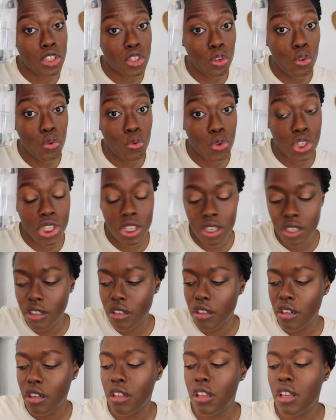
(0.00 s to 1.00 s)

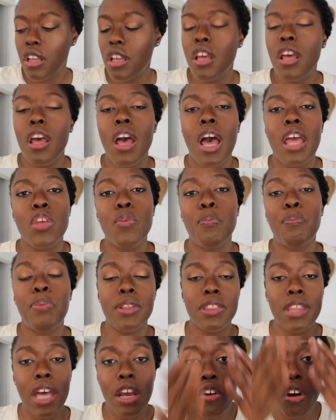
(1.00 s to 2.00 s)
solution, you
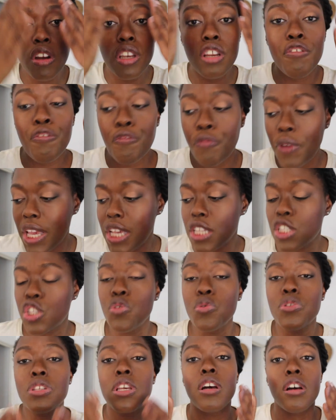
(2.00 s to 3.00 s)
put that on your face
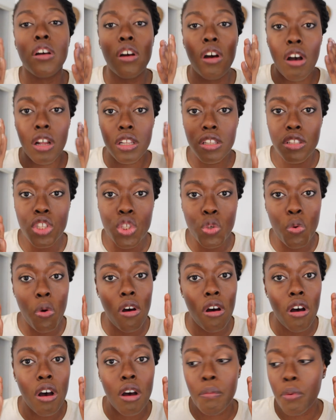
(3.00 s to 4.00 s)
using a cotton
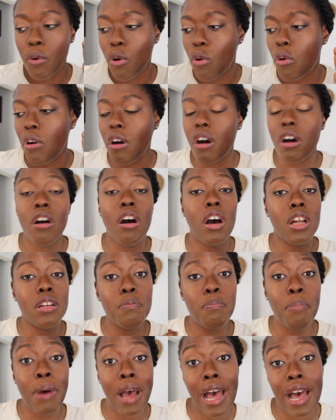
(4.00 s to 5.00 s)
swab or a
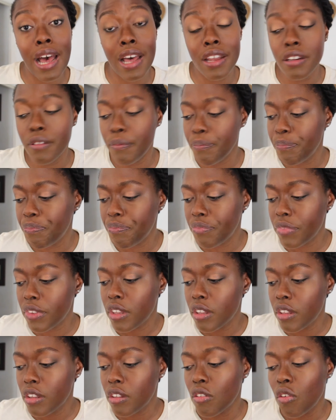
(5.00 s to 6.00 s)
cotton pad,
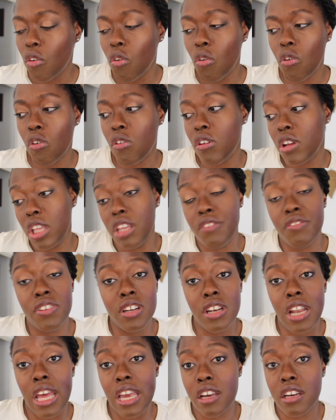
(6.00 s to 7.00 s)
or
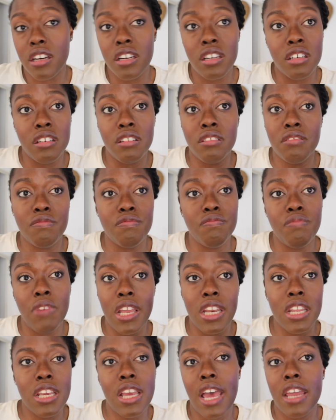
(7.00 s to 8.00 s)
even like
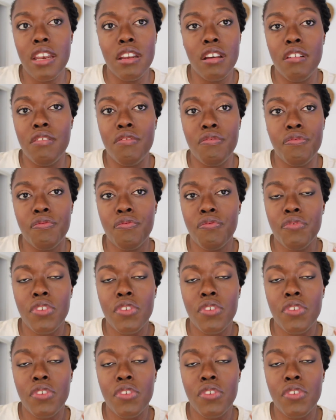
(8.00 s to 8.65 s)
any kind of